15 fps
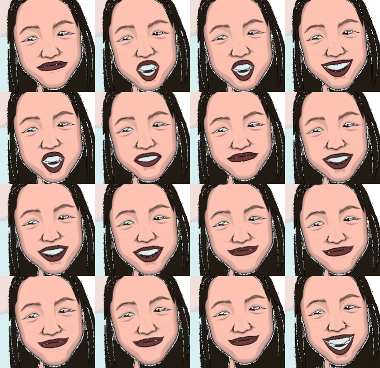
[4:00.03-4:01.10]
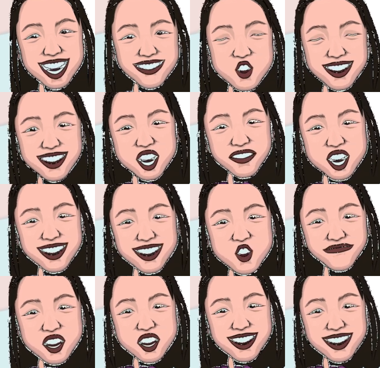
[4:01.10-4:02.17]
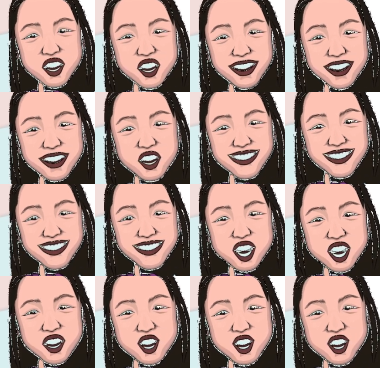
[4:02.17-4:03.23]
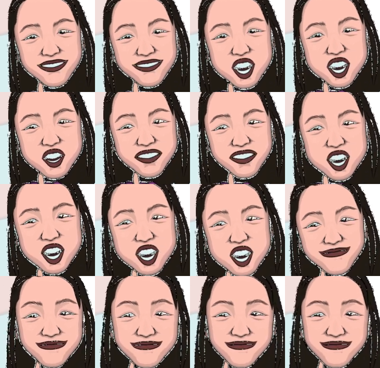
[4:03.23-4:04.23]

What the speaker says: decimal, and you get the numerator 3047.